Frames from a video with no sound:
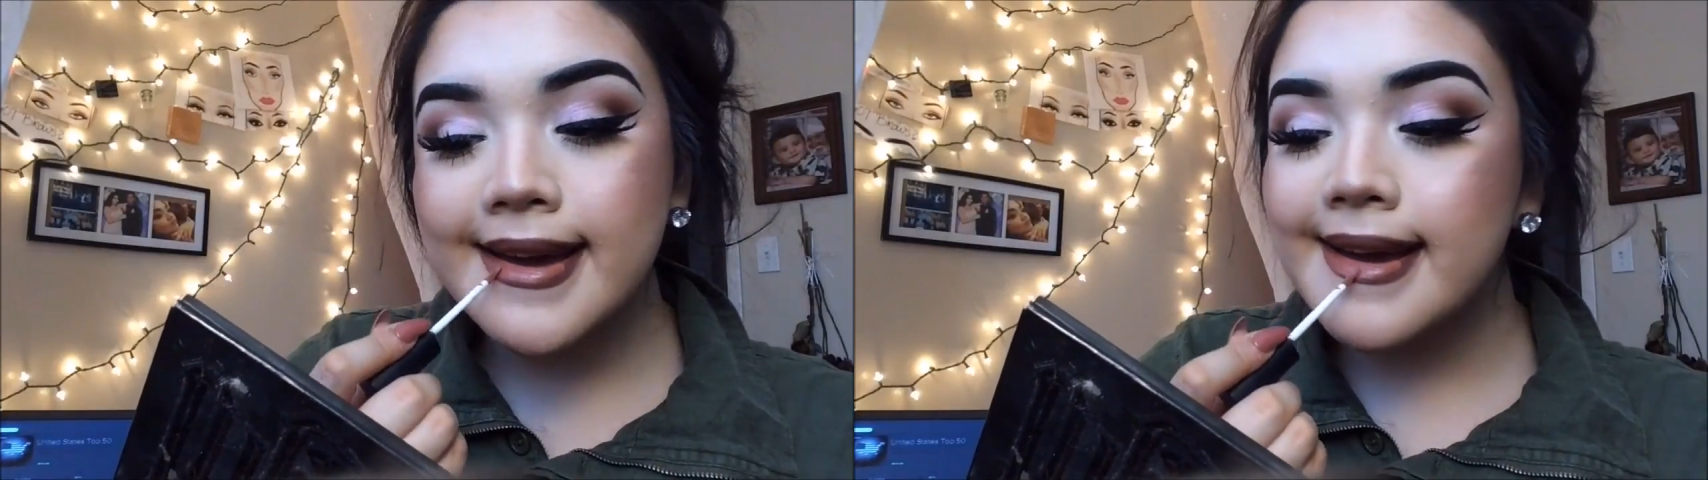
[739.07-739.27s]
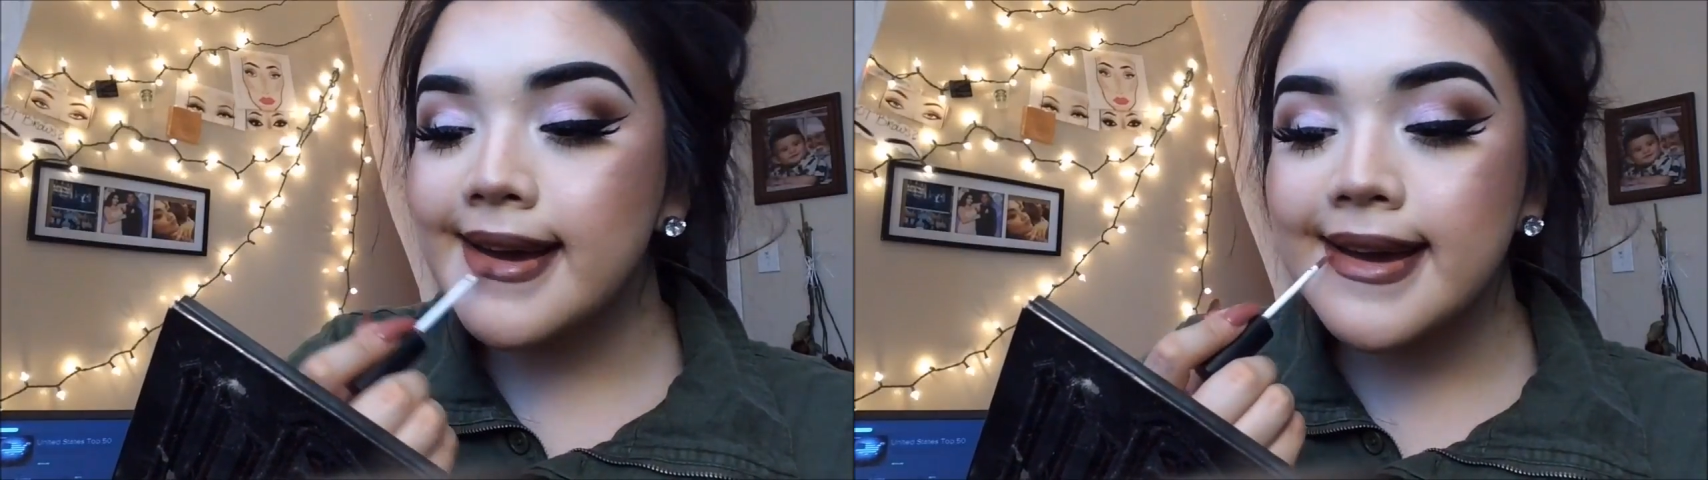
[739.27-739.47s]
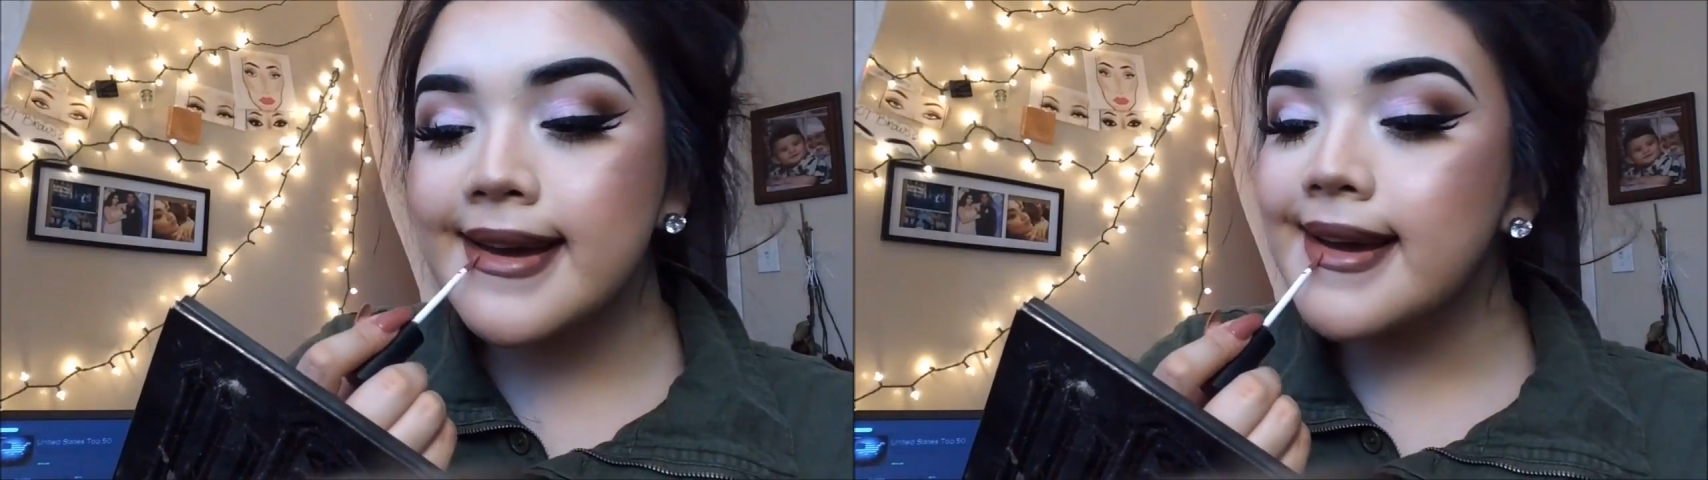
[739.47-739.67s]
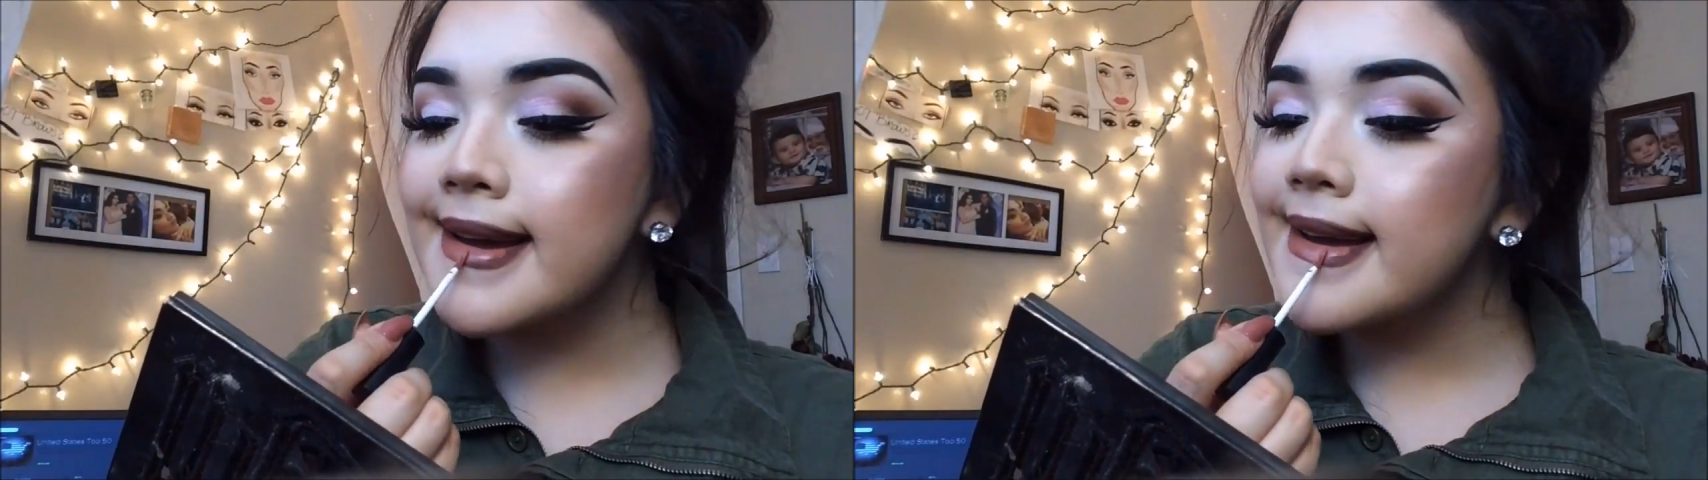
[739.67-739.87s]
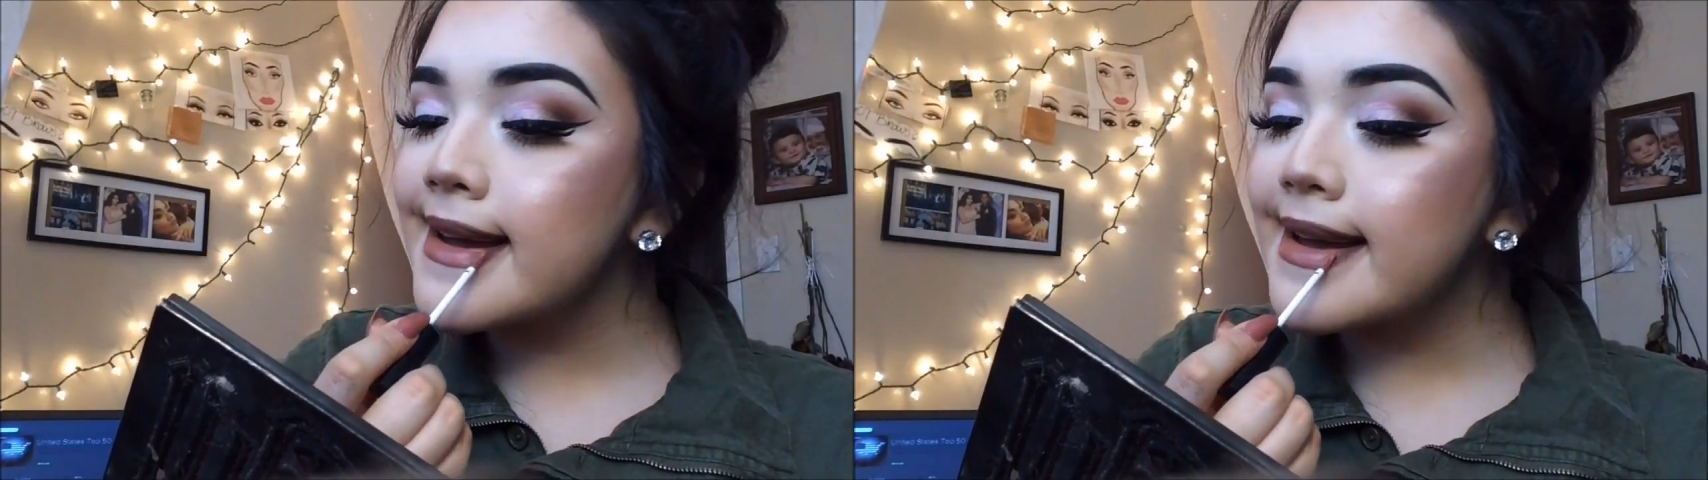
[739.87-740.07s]
color with
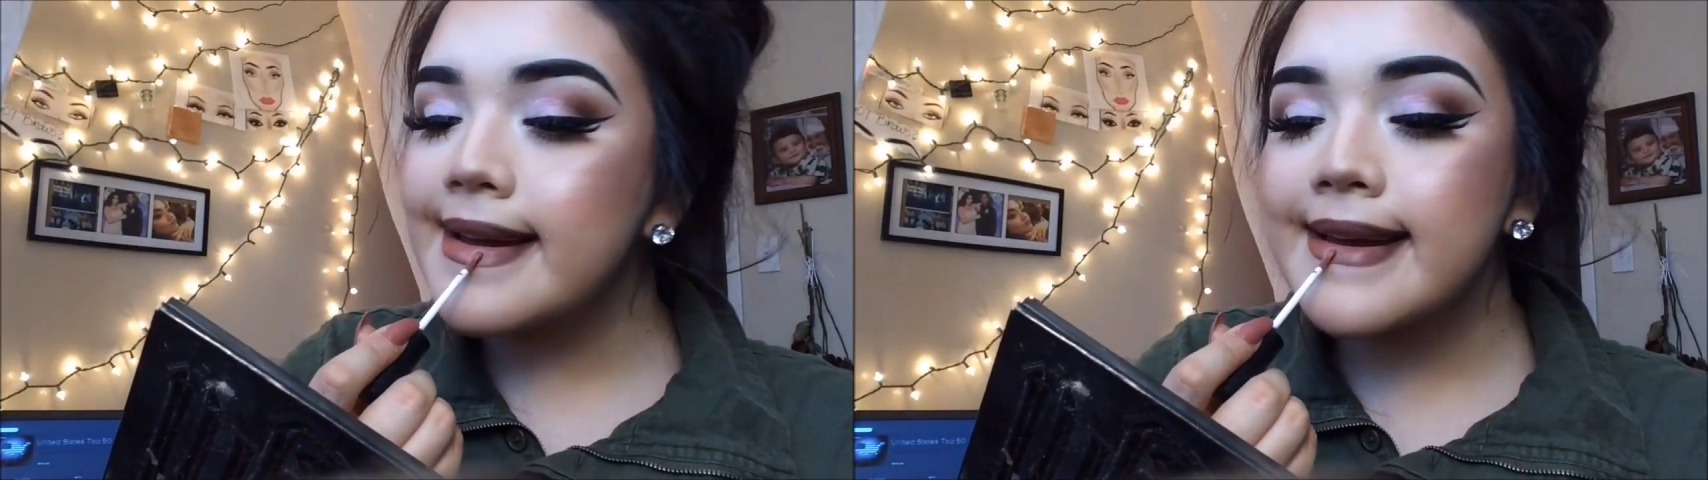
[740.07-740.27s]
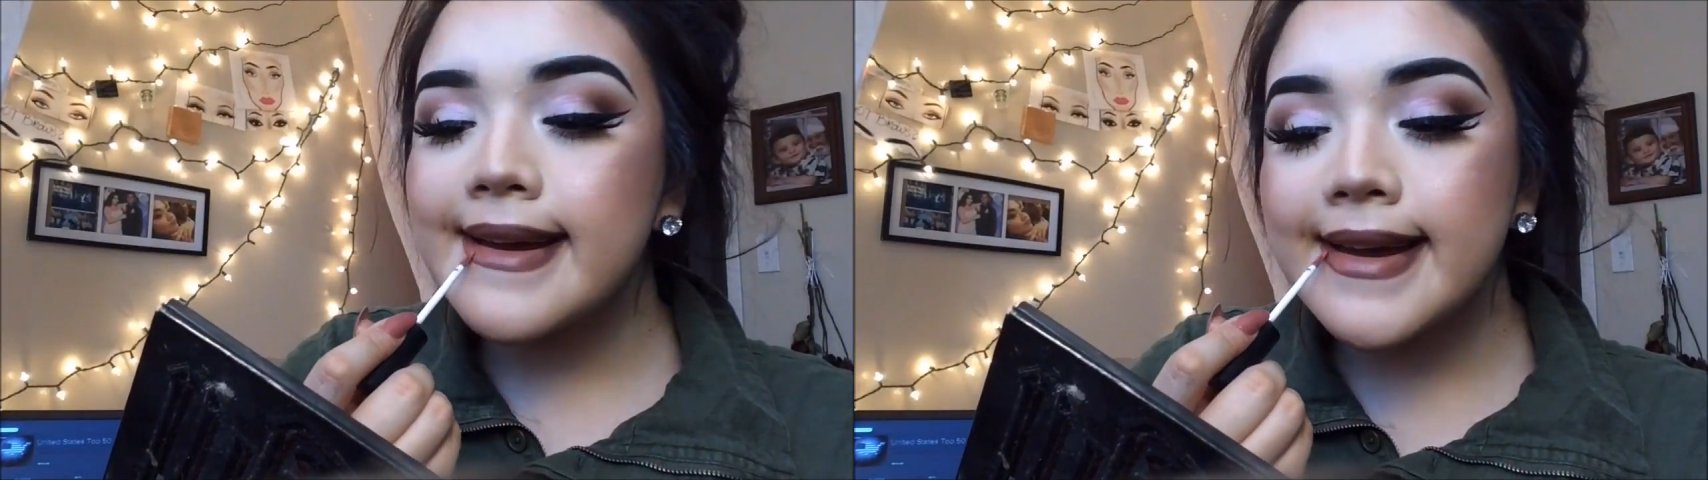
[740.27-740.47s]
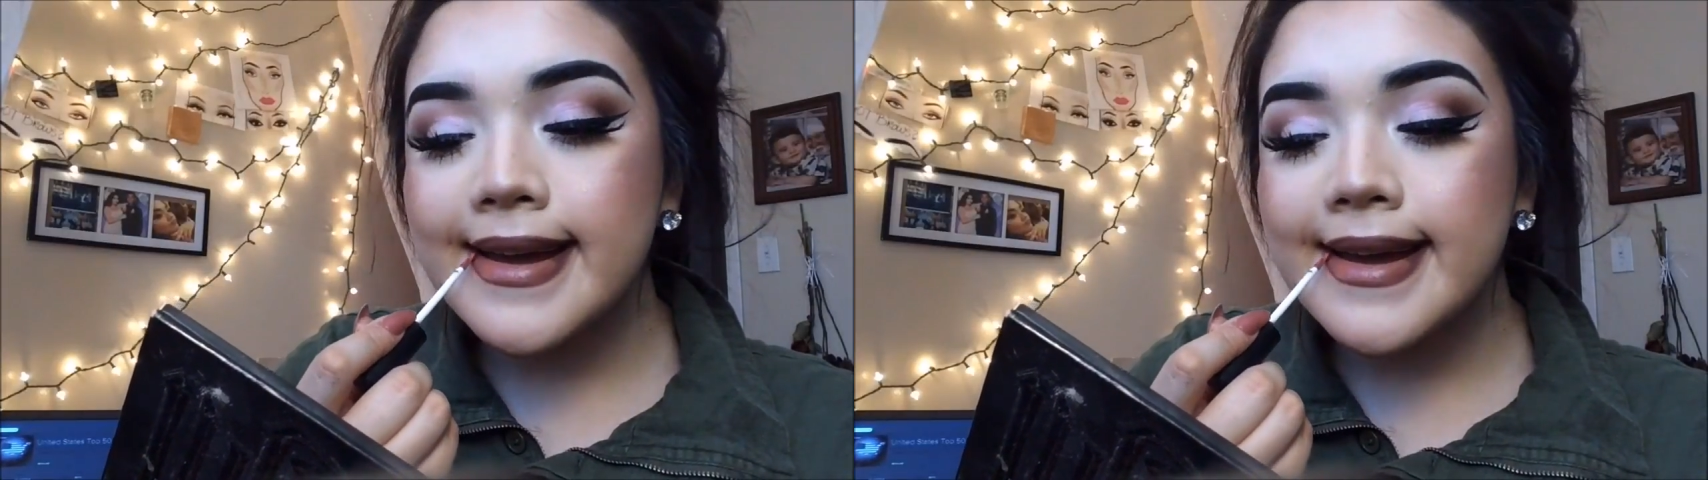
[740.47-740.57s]
any kind of dark